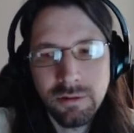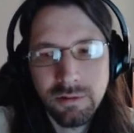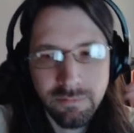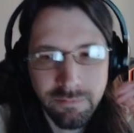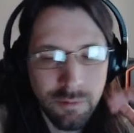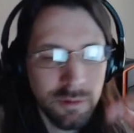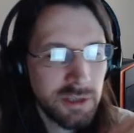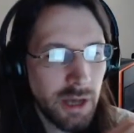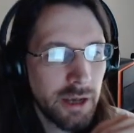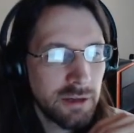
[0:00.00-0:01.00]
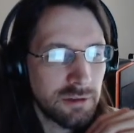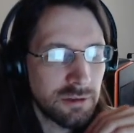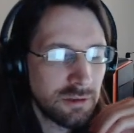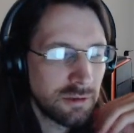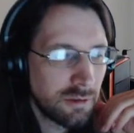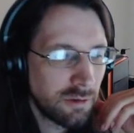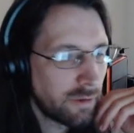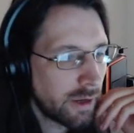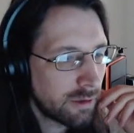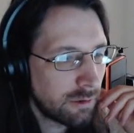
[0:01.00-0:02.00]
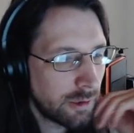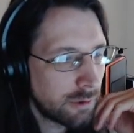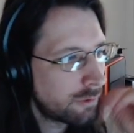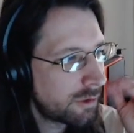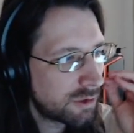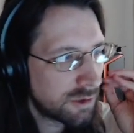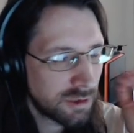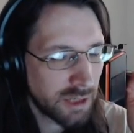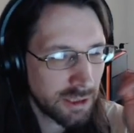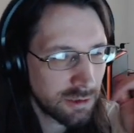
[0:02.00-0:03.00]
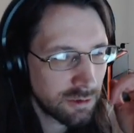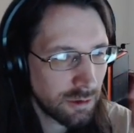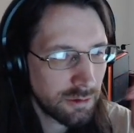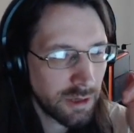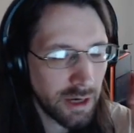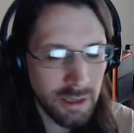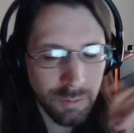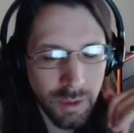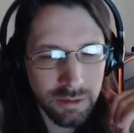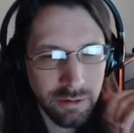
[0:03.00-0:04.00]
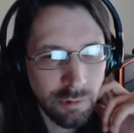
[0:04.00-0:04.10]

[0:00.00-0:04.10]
for tests that literally just tests all the aspects of our